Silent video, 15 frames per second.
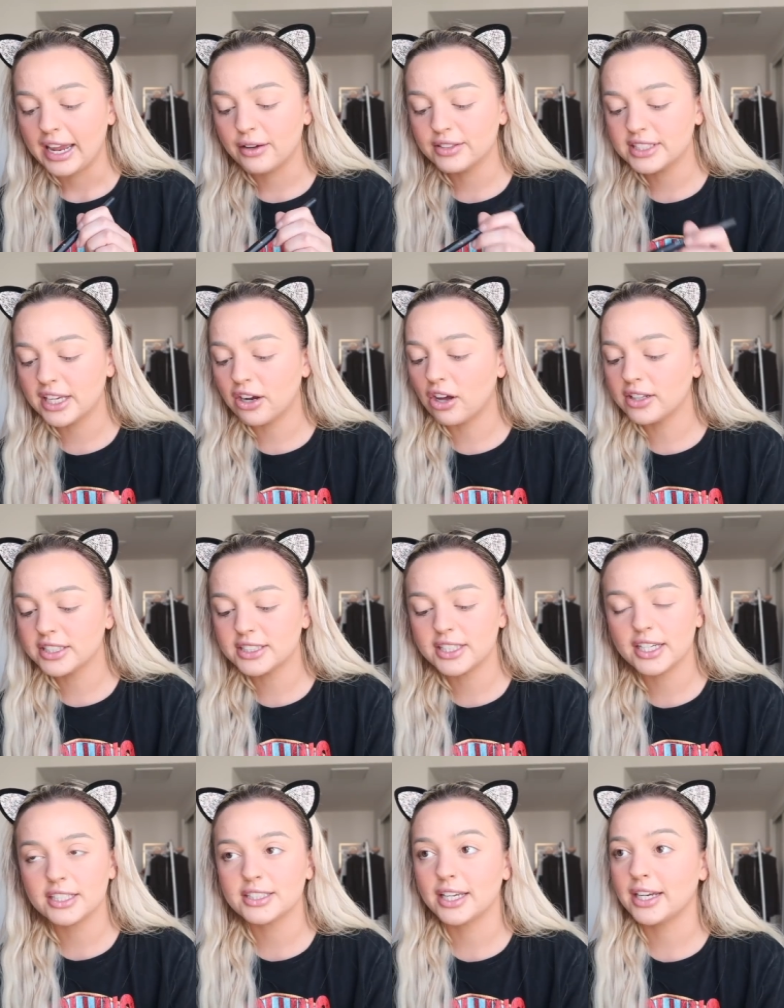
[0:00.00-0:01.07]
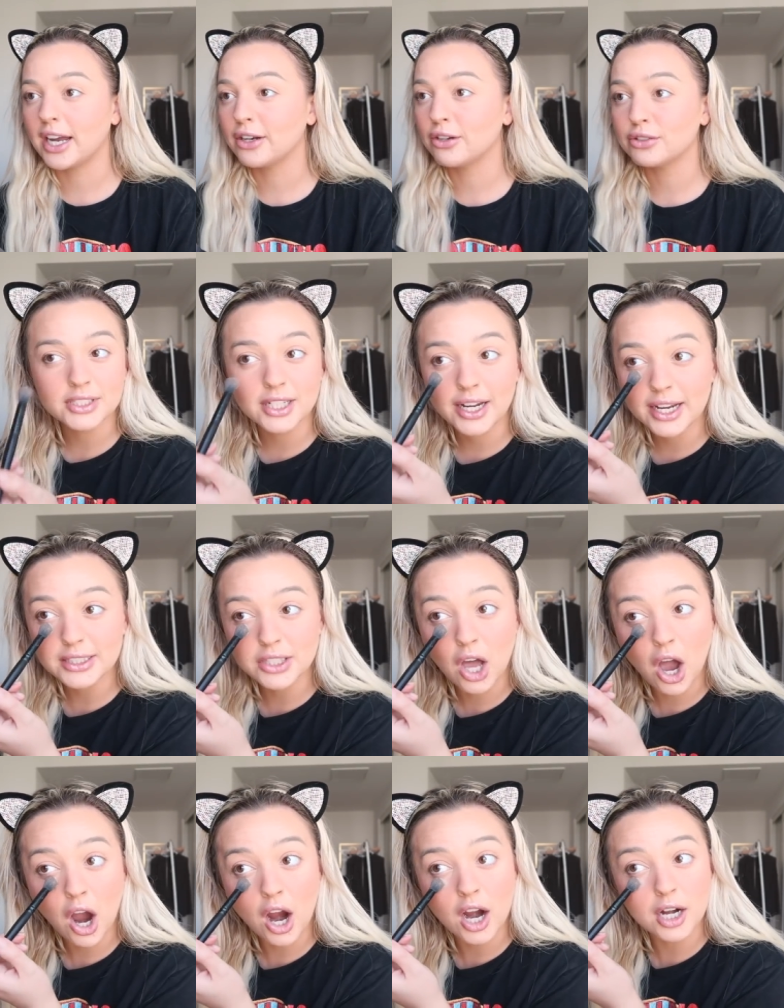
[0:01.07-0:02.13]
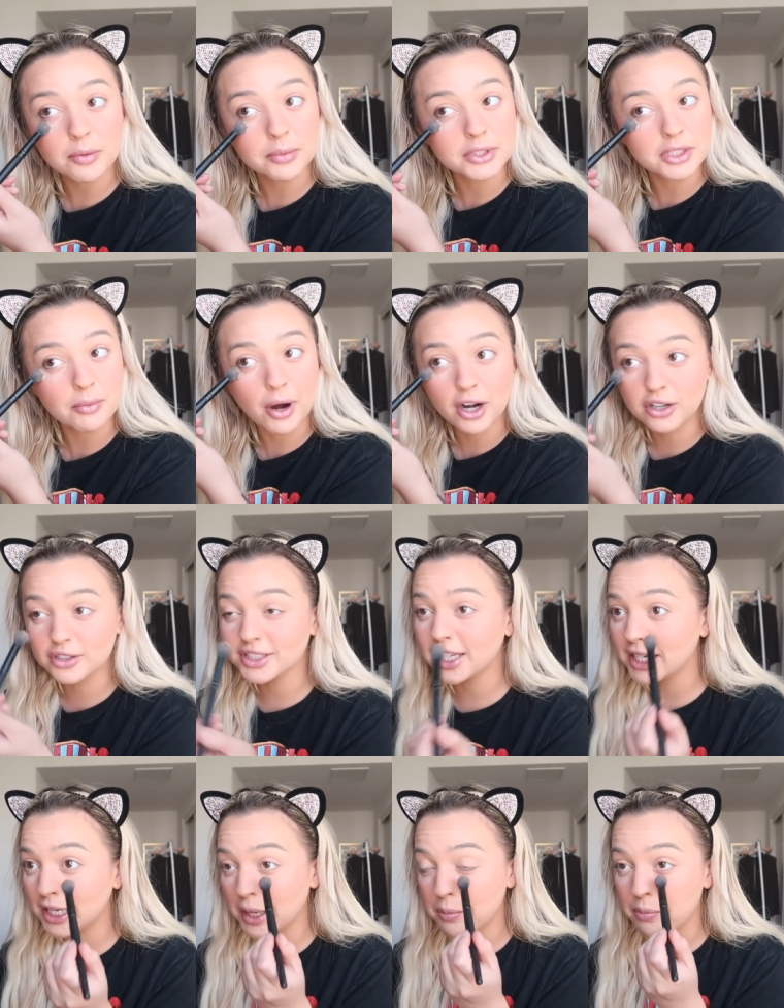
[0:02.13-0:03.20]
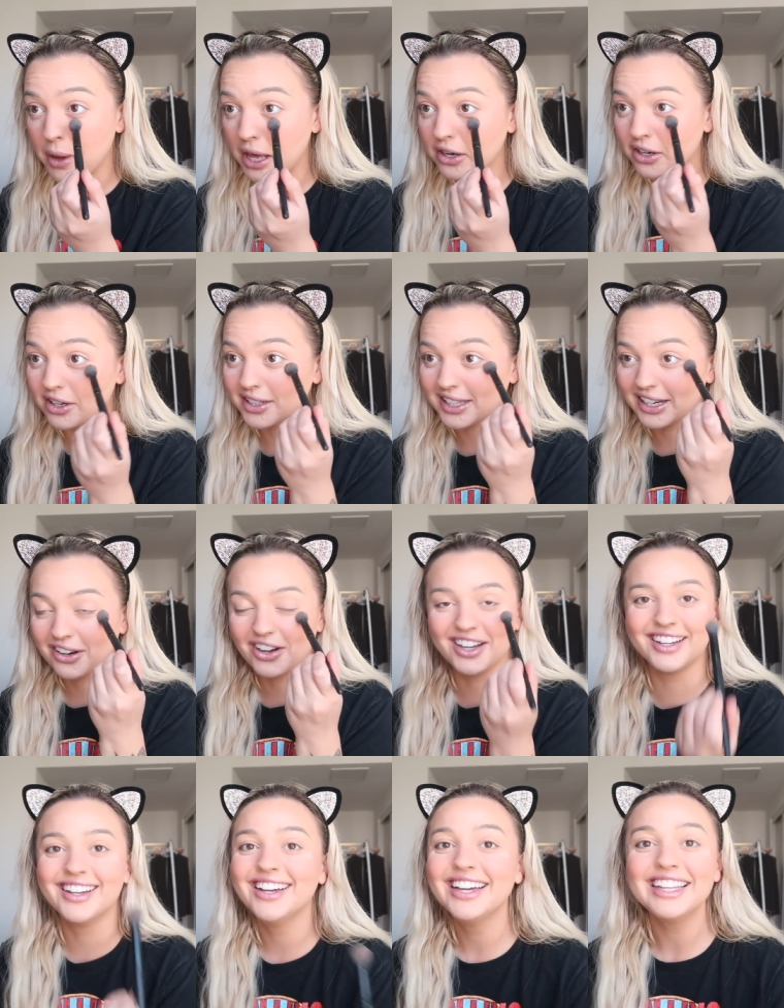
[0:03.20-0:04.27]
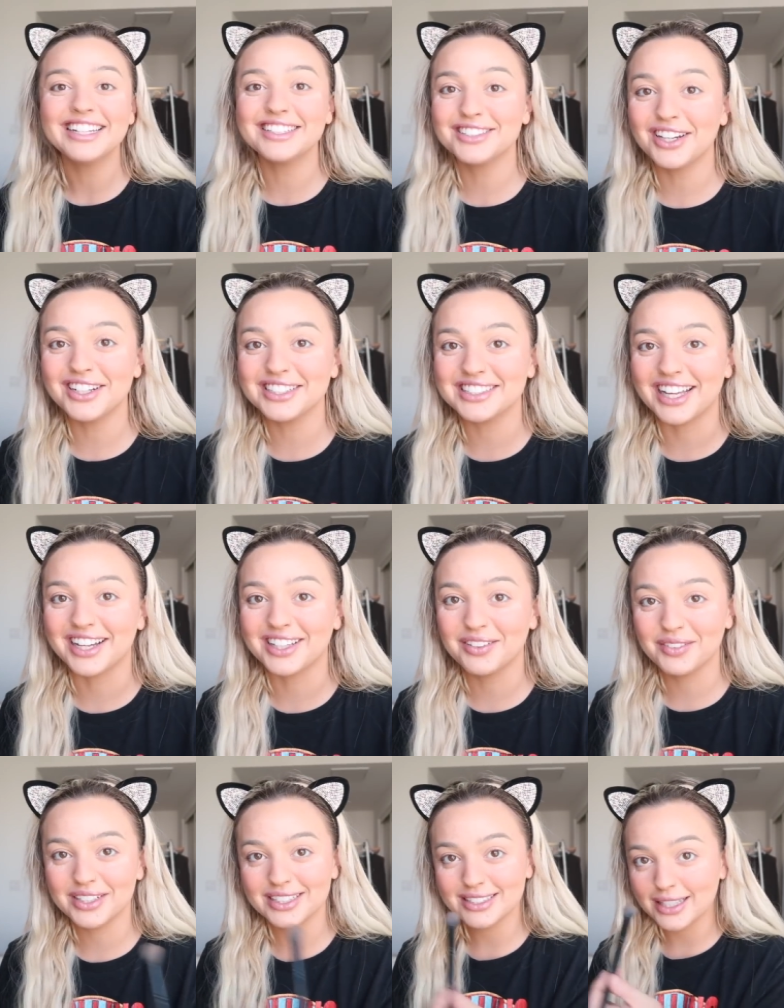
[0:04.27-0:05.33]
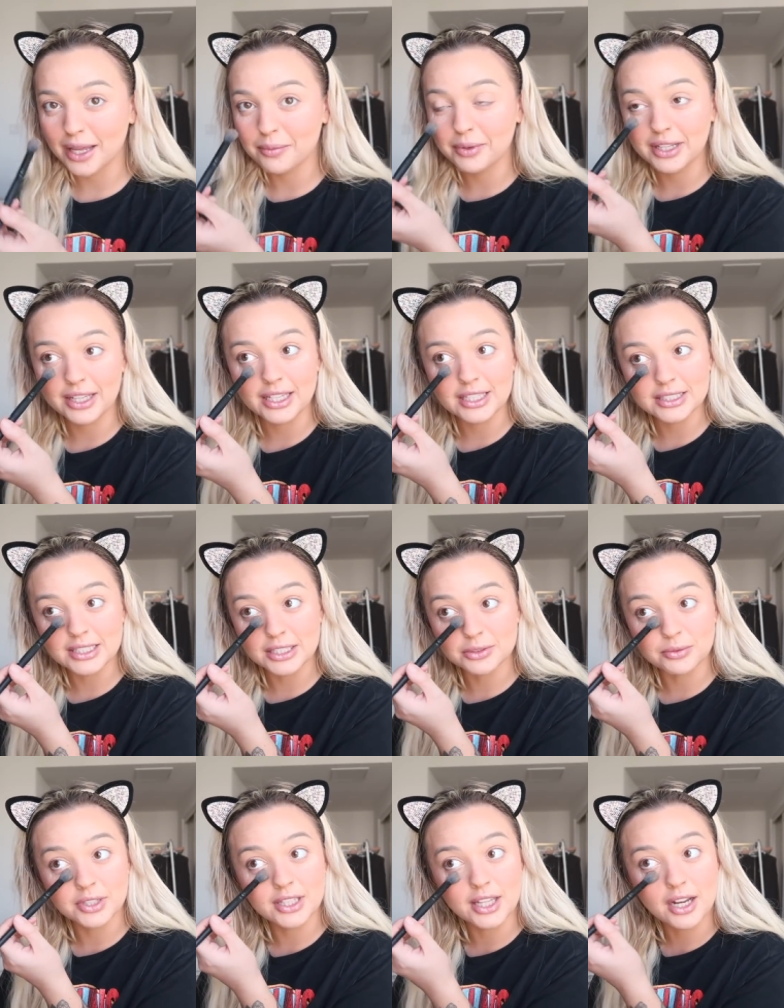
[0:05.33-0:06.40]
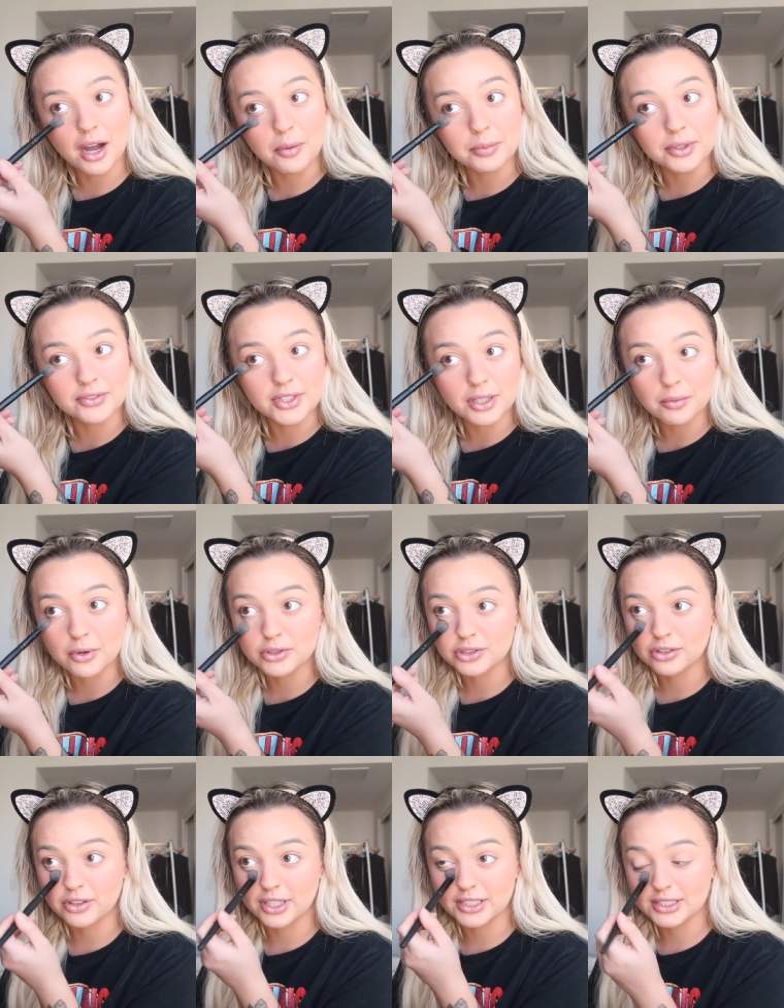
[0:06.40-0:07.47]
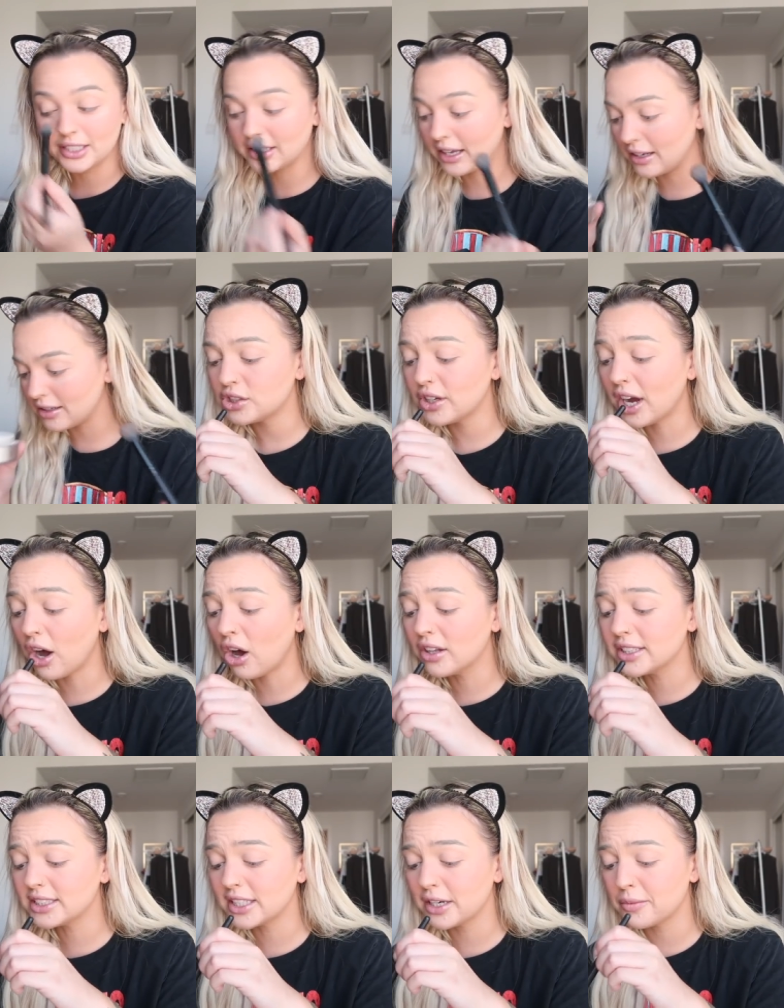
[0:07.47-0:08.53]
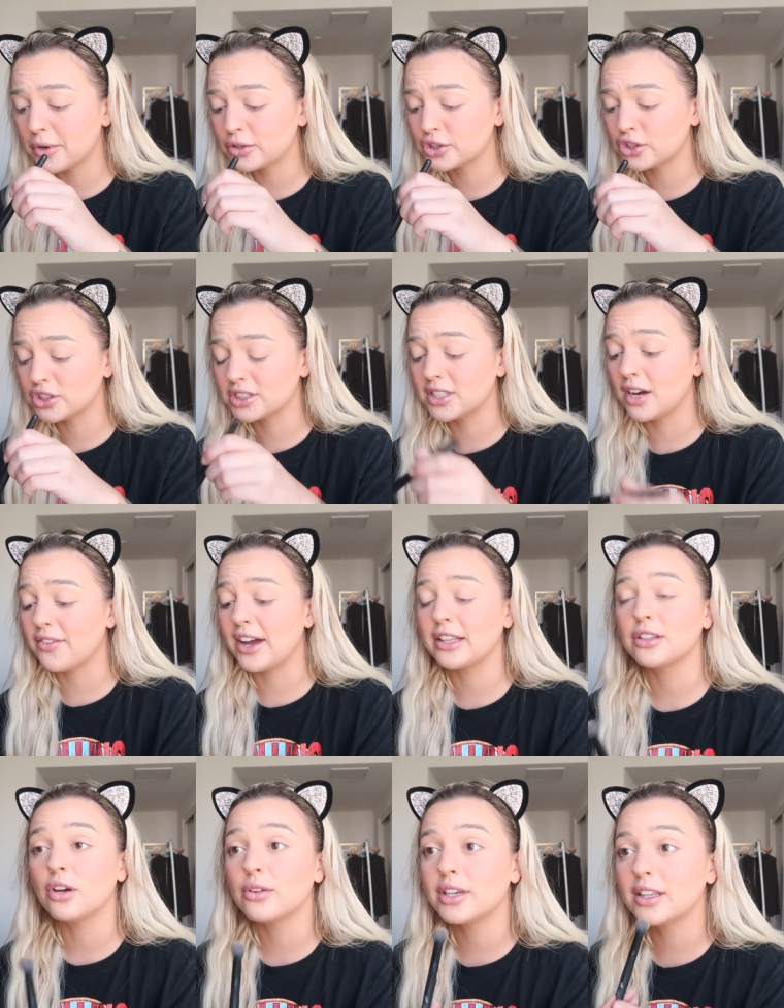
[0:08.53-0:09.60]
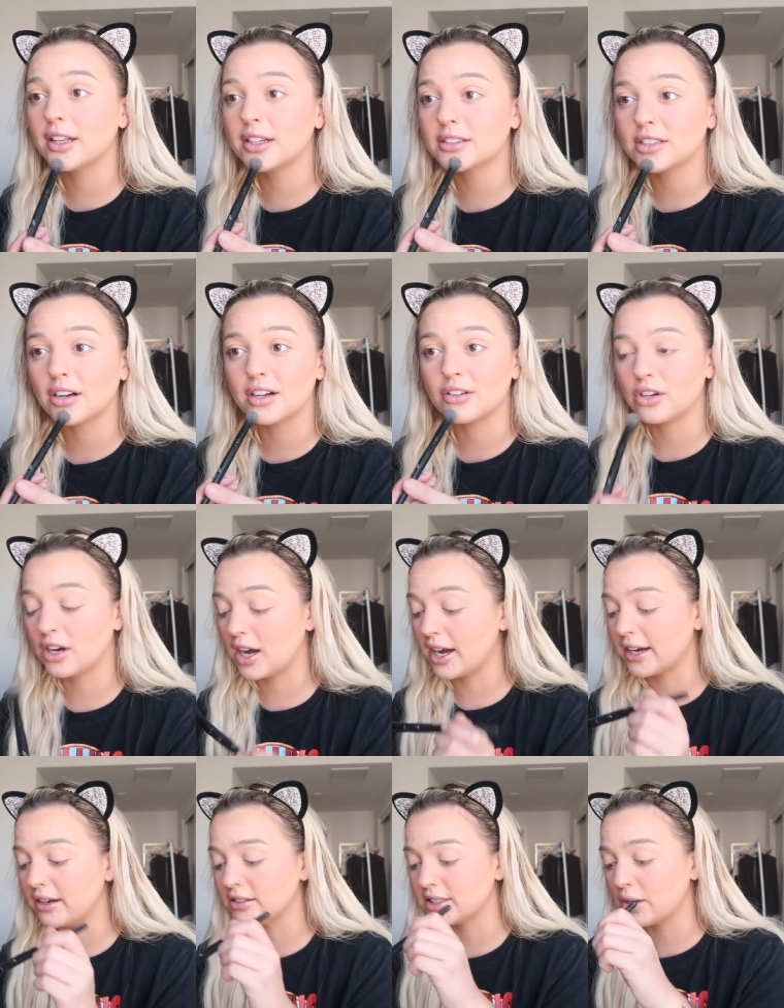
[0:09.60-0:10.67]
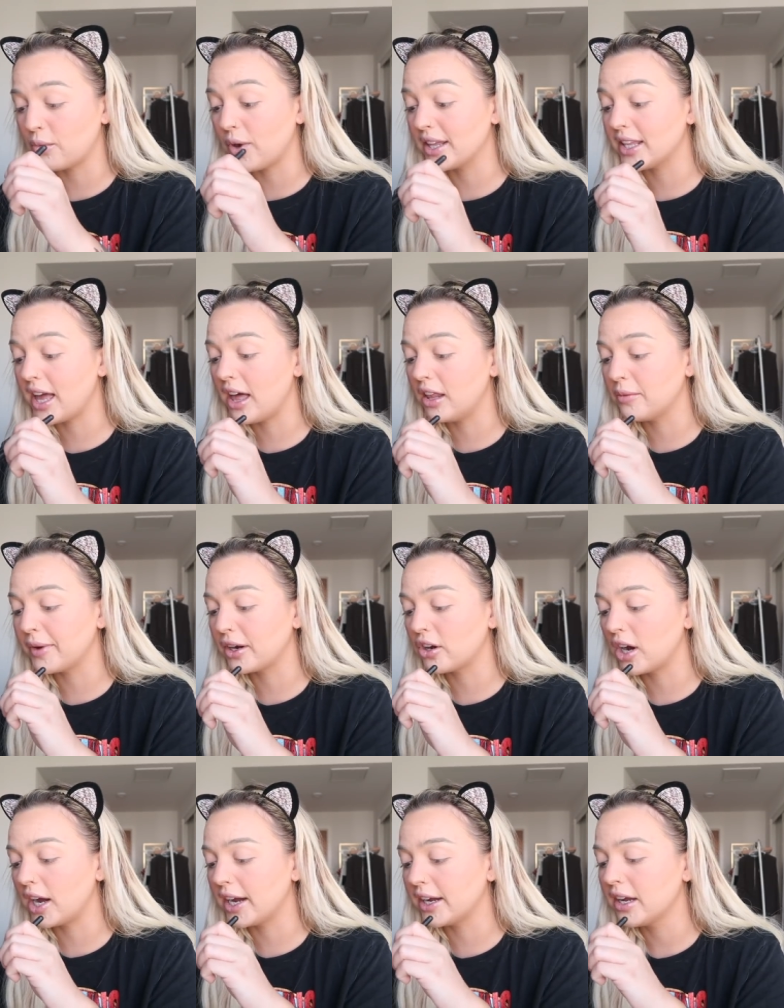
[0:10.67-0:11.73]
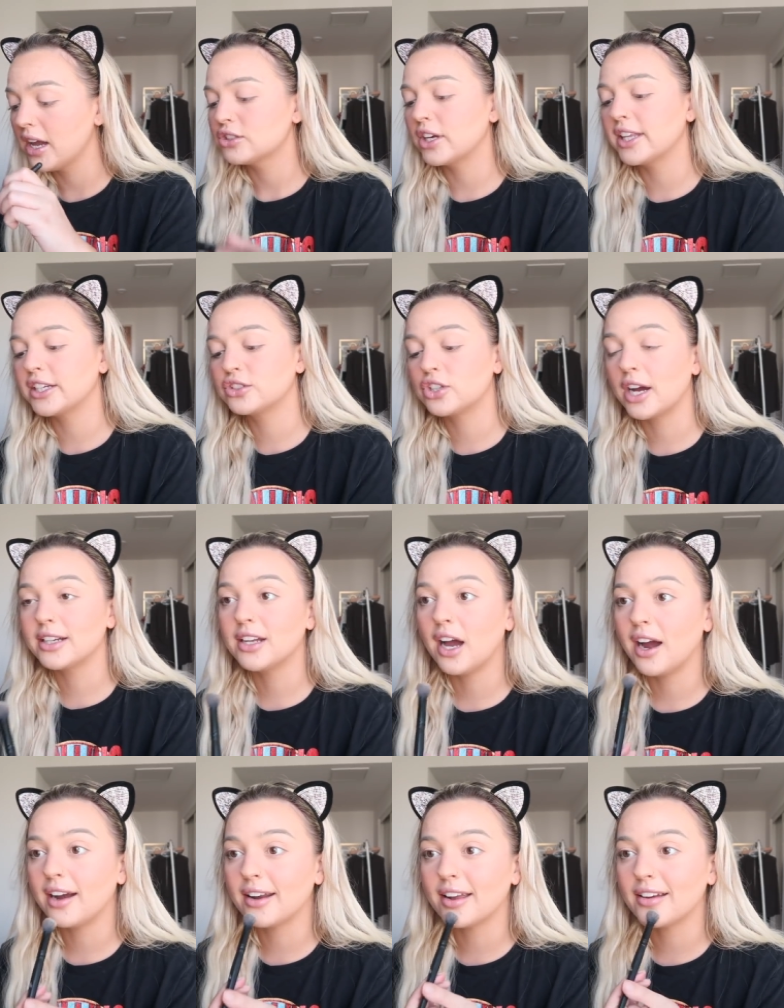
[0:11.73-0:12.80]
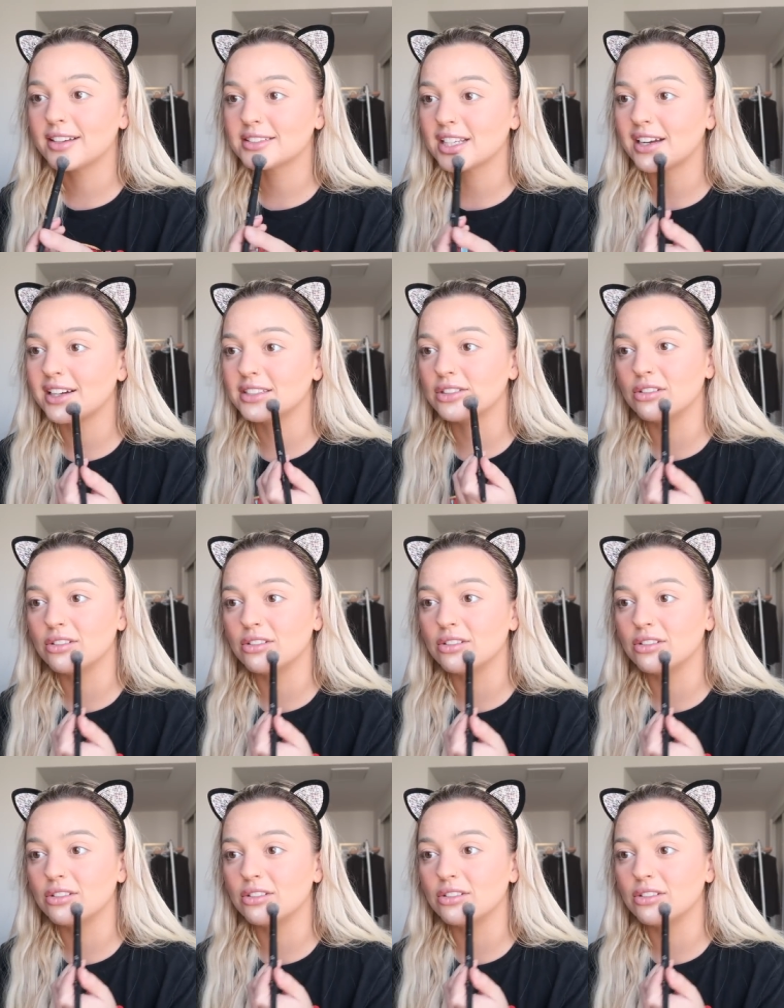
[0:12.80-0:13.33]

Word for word: He was saying all these things like, I know today's hard, but tomorrow's gonna get better, and like, oh, that's not exactly what he said, but like he says really like uplifting emotional things like that. So yeah, all this like emotional stuff, I low-key like started crying and I was like, why the hell am I crying? So I like tried to hide it because like I